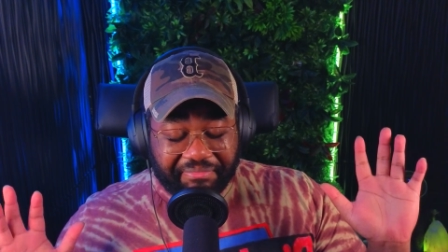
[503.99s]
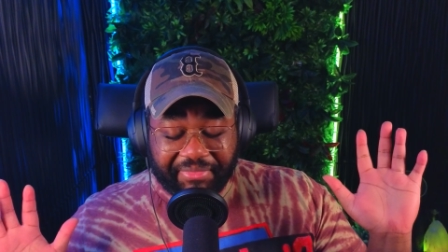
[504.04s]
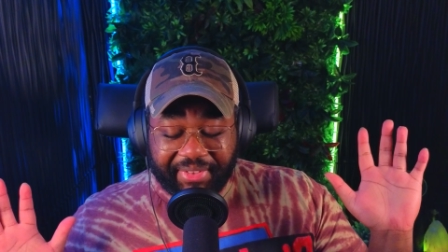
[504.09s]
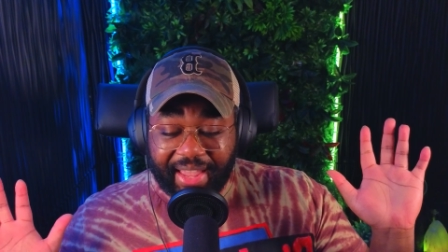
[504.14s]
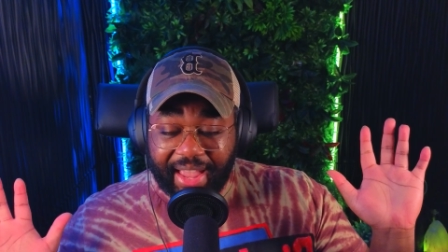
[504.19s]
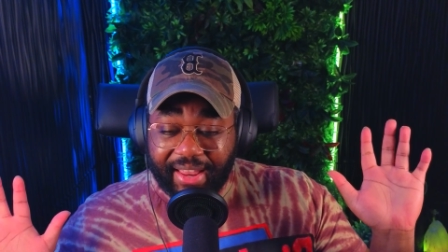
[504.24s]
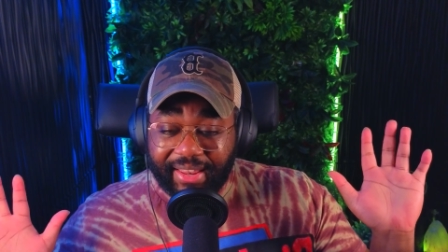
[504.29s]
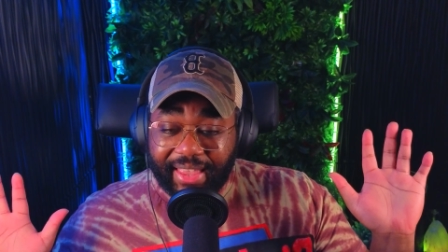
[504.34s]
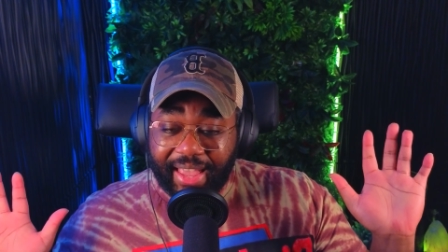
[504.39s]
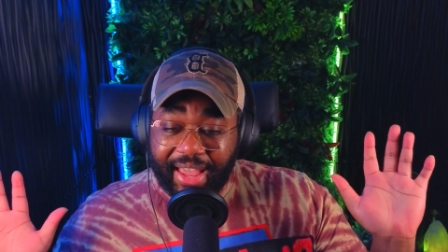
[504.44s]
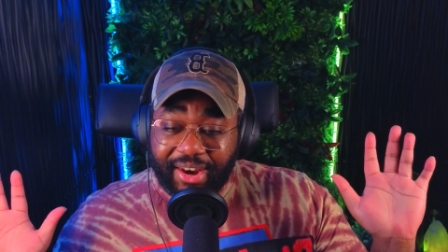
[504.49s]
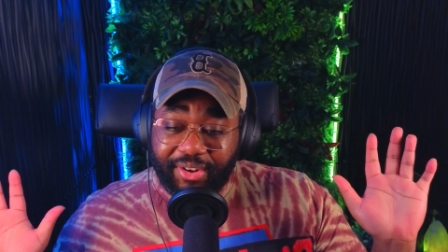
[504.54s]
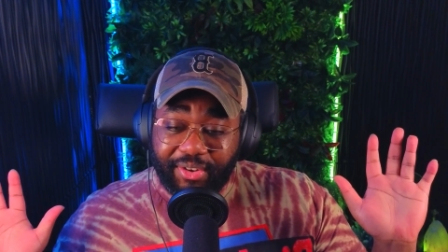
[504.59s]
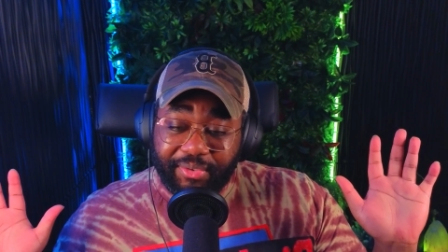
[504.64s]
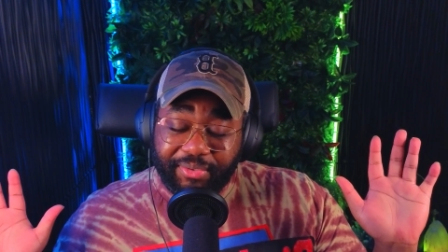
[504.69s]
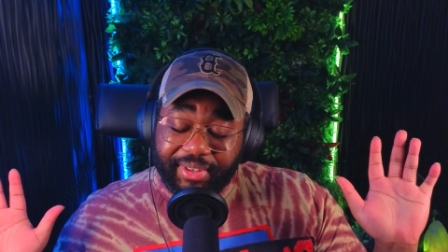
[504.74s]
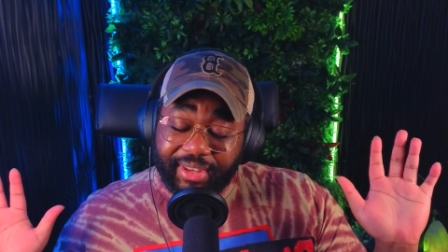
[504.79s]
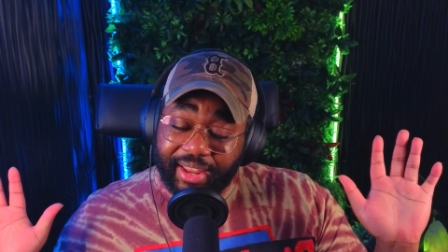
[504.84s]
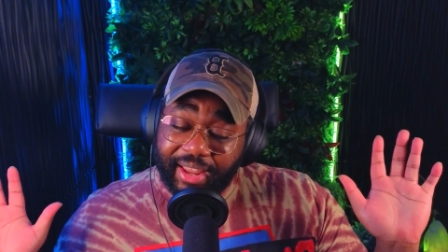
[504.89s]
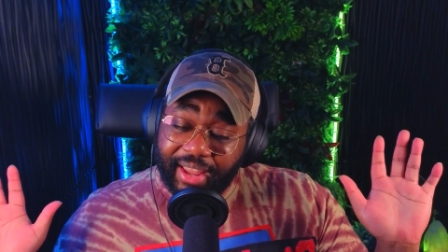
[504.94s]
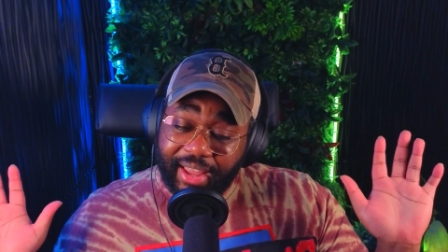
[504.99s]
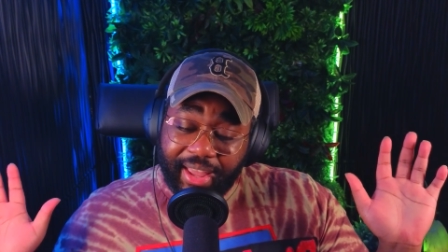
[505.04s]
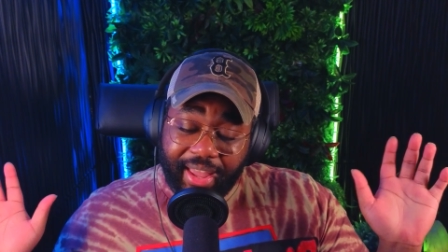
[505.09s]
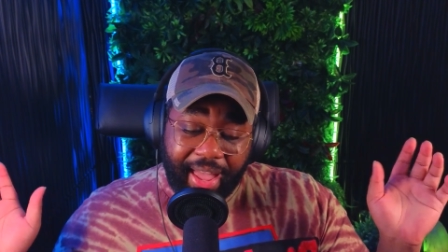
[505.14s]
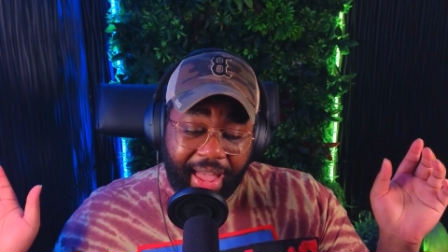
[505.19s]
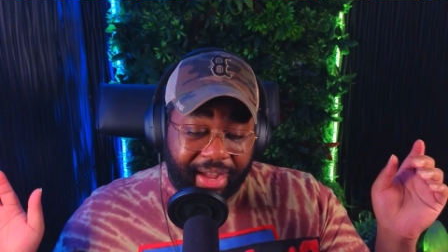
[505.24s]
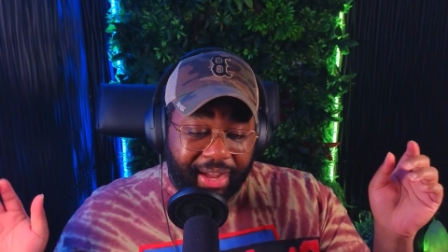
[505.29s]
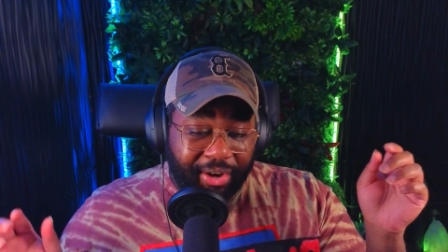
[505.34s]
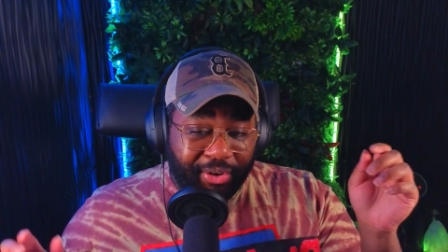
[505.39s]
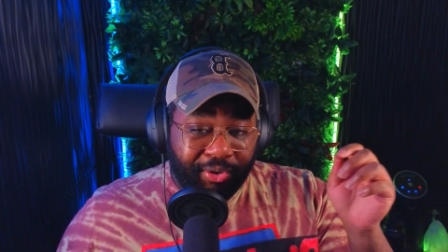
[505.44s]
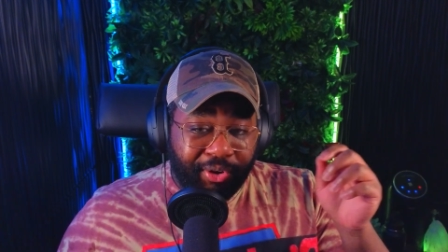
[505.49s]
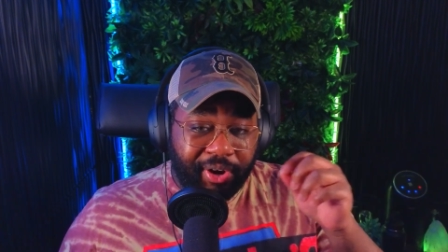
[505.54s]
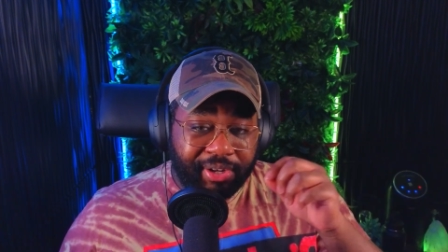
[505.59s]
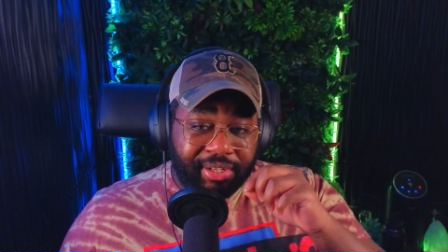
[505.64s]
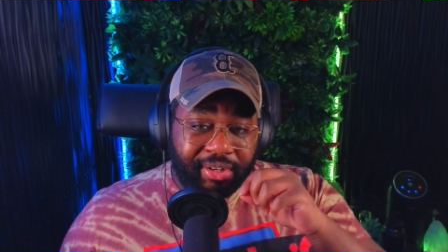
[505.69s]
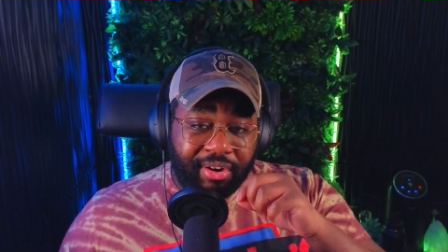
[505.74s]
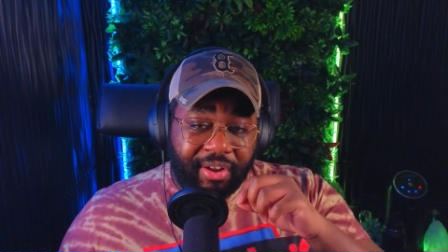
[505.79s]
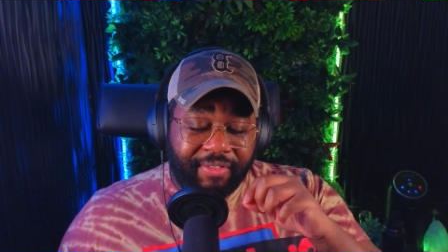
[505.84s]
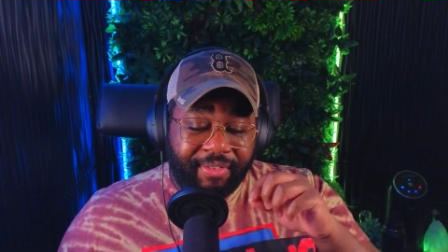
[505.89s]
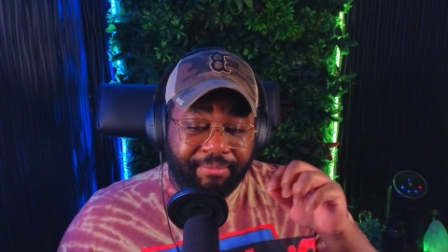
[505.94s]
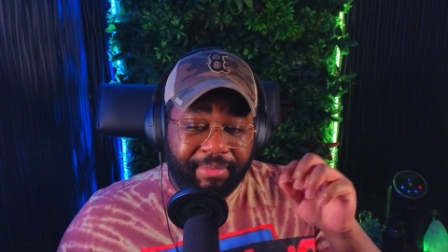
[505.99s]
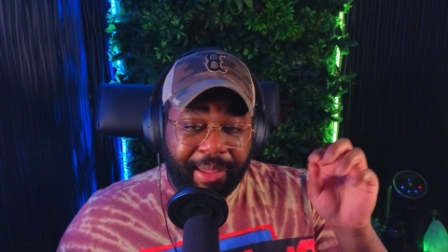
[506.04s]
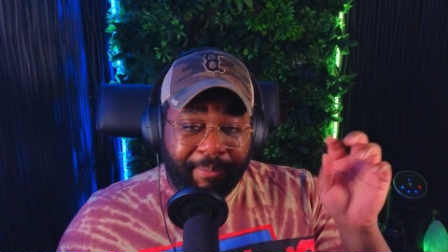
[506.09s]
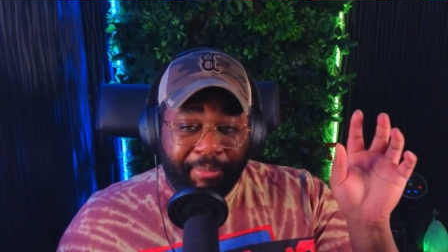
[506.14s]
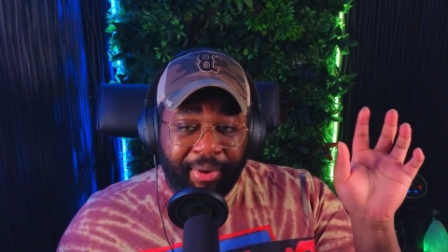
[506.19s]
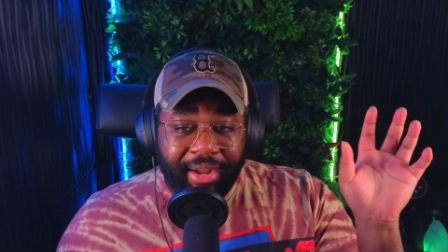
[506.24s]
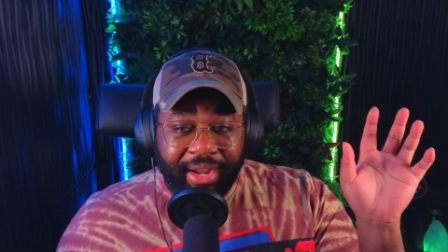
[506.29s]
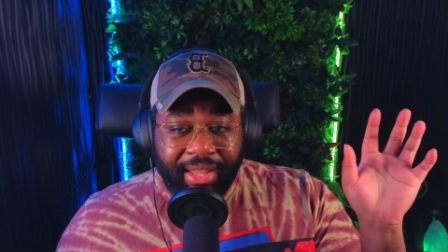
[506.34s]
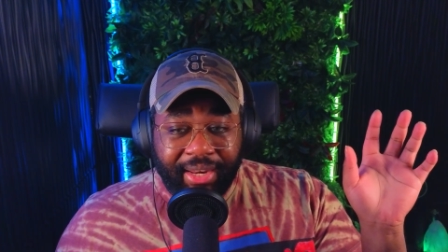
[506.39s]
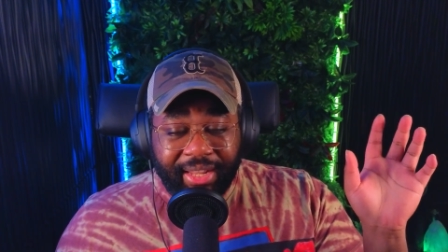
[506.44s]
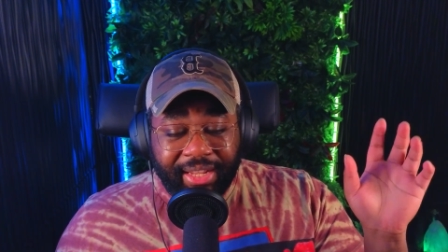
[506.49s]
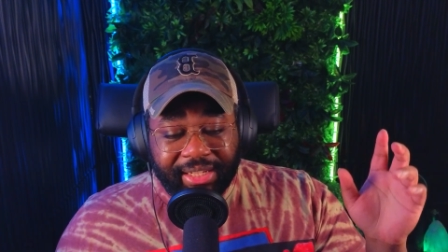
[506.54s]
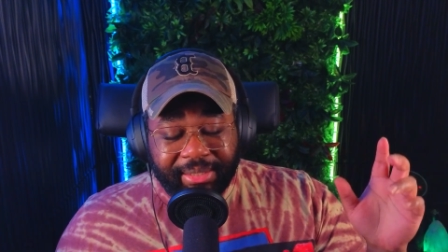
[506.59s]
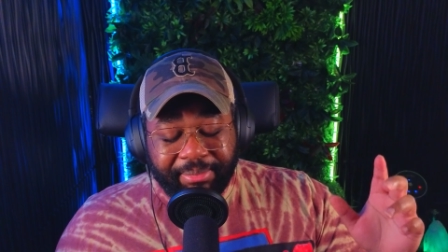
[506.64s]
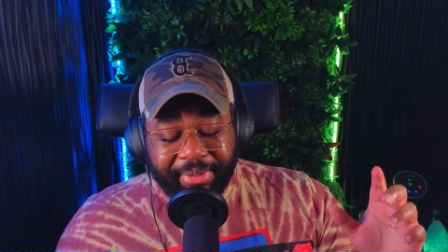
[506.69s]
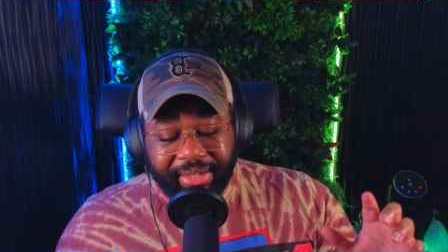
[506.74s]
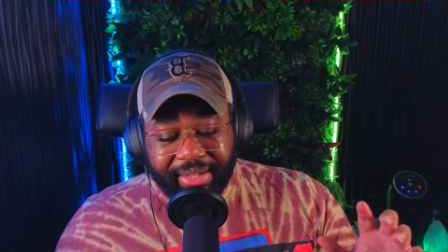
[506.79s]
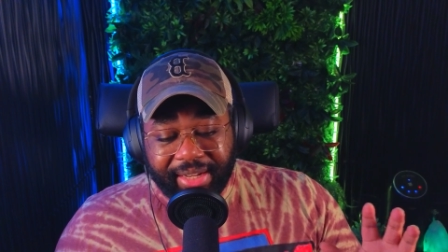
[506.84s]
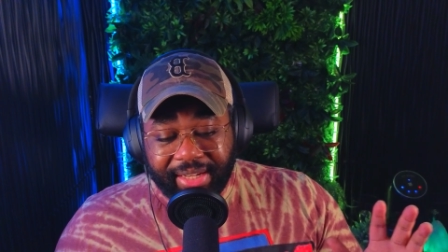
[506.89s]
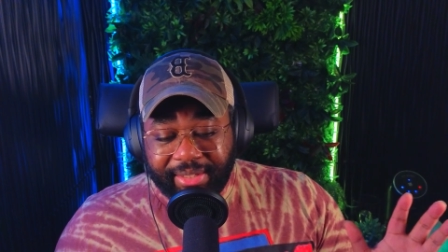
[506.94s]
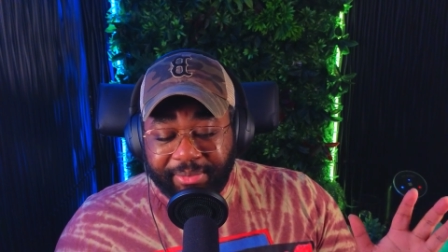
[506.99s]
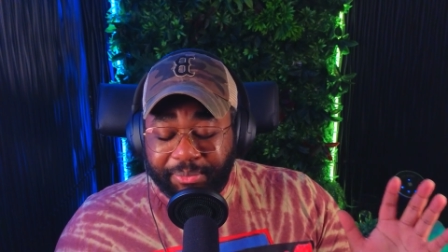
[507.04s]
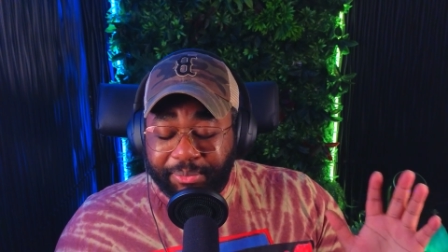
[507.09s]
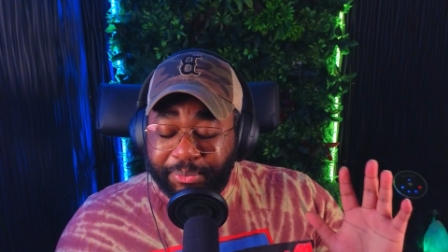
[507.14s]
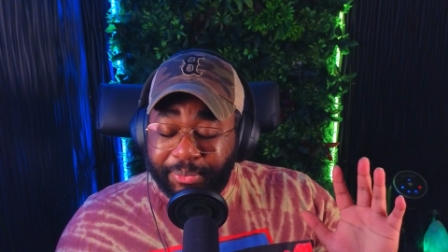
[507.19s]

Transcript: that that'll I can cross it off my bucket list because